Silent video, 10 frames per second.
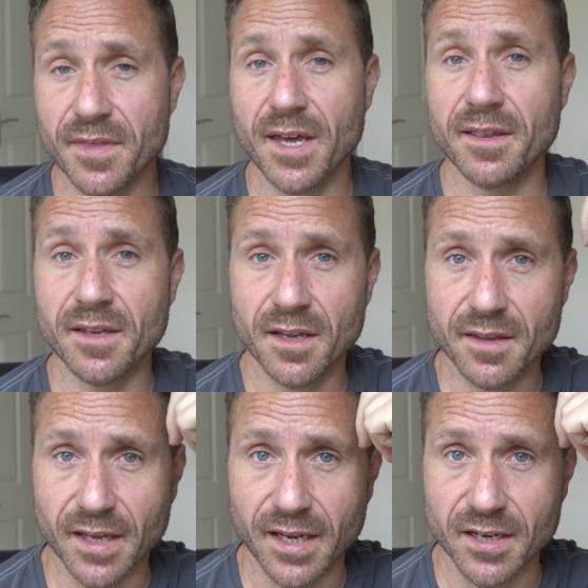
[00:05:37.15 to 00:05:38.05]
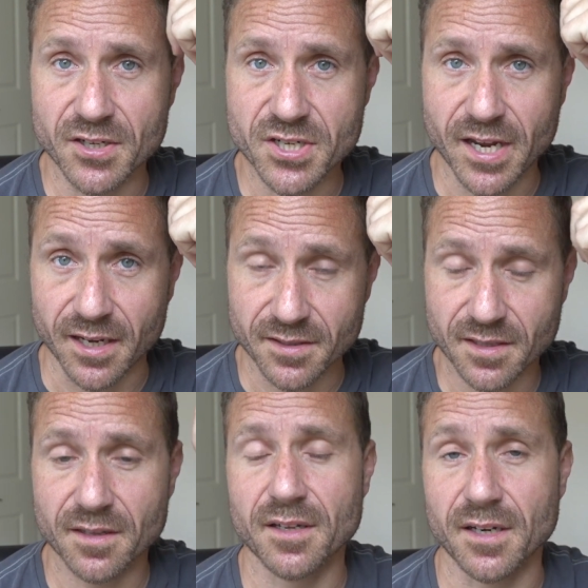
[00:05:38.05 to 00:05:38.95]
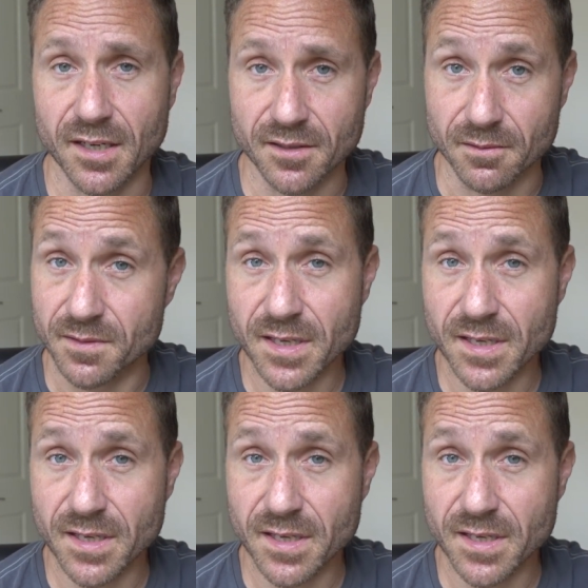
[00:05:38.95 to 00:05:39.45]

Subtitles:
Then they inject the needles.